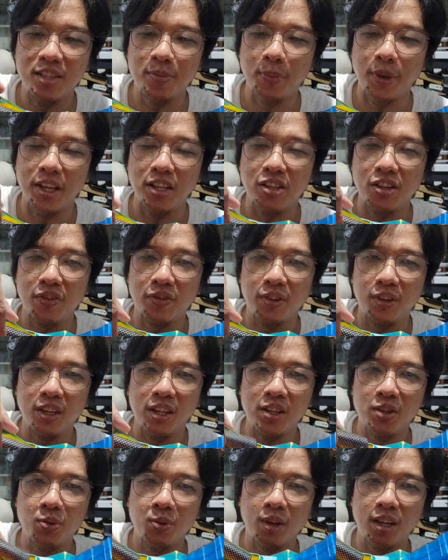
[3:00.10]
spacer for
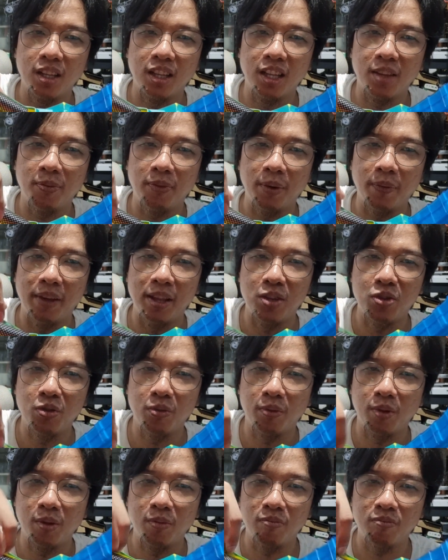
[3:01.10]
this one that prevents
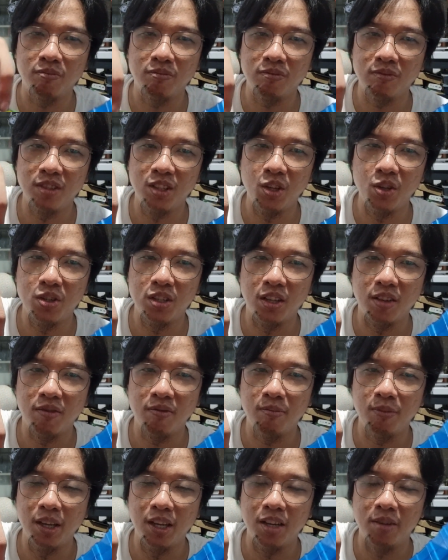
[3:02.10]
you from
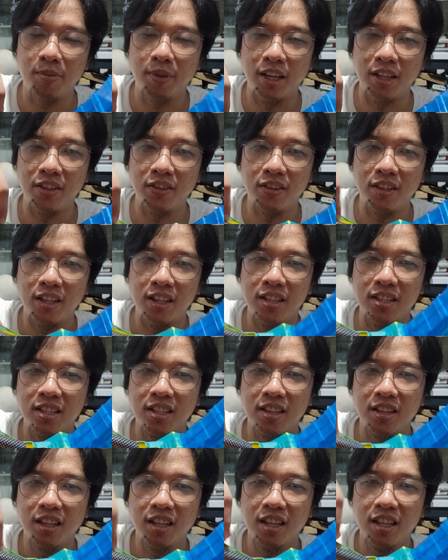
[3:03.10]
using bigger batteries.
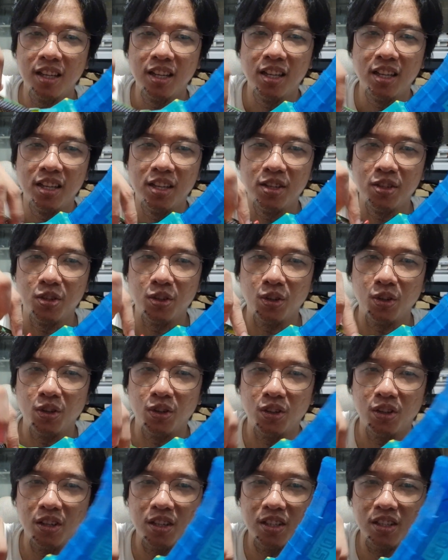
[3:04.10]

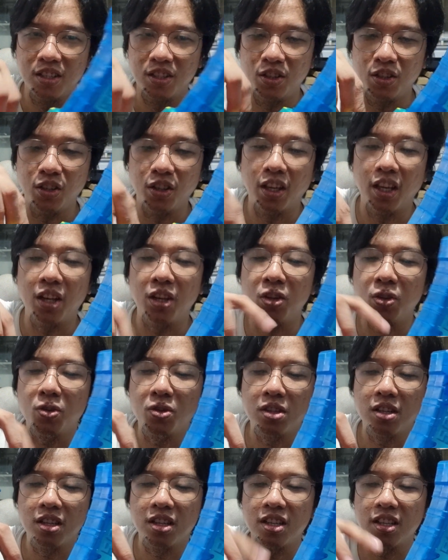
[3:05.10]
So you can
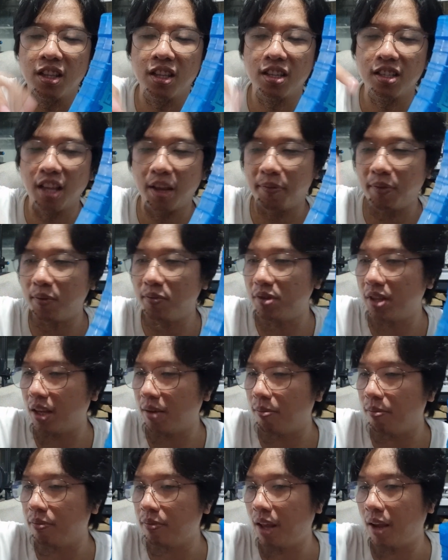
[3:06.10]
use this type of
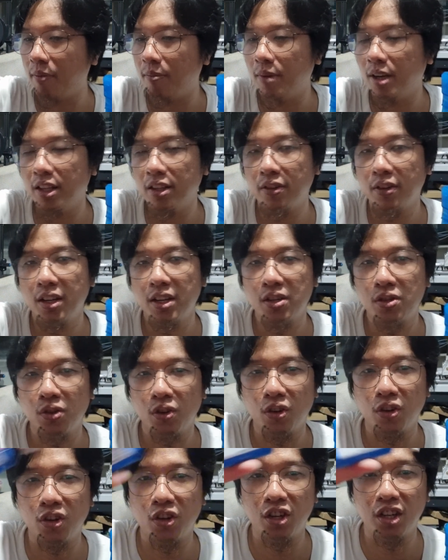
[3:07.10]
stick type batteries
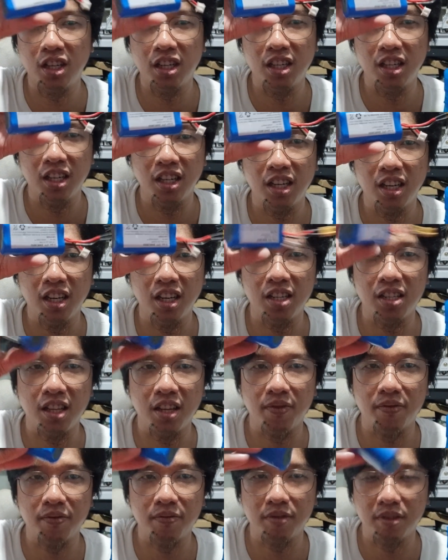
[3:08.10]
or this
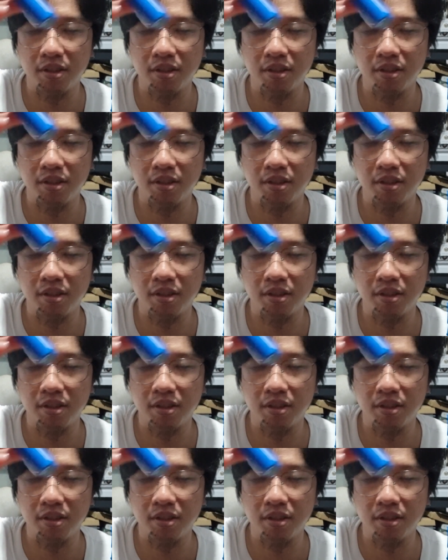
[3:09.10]
type.